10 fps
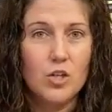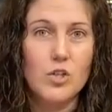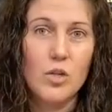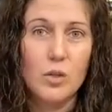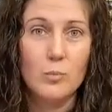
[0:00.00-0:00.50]

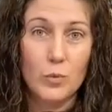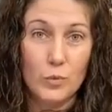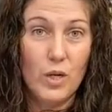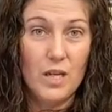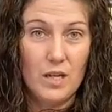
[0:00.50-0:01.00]
You can
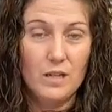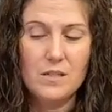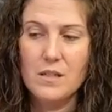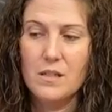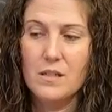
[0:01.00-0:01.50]
bring
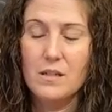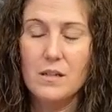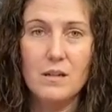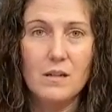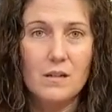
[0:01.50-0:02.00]
it
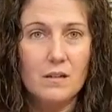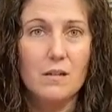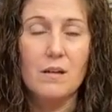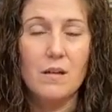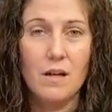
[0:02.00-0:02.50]

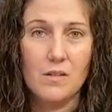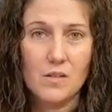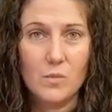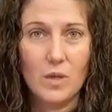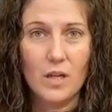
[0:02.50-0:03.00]

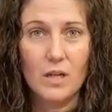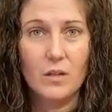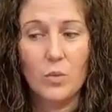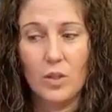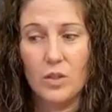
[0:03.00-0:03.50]
elsewhere
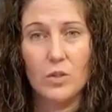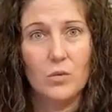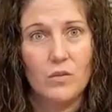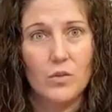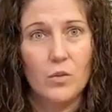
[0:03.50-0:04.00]
with
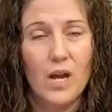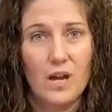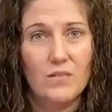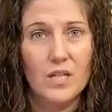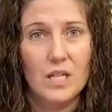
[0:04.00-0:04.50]
you if you
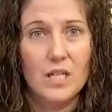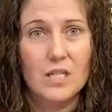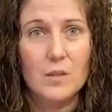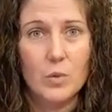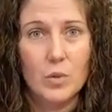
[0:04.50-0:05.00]
have a need
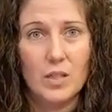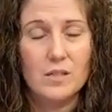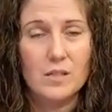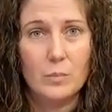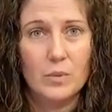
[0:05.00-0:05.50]
to put it
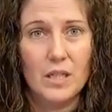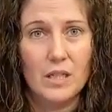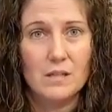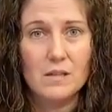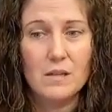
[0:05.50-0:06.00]

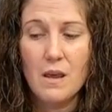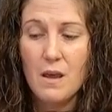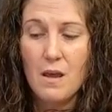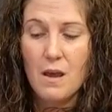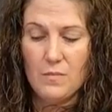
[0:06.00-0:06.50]
someplace
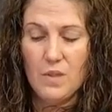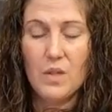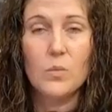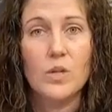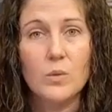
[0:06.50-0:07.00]

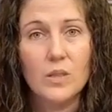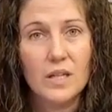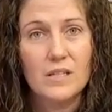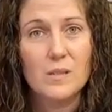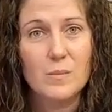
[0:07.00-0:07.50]
where you would like
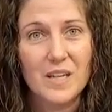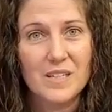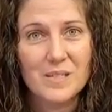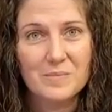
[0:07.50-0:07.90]
some light.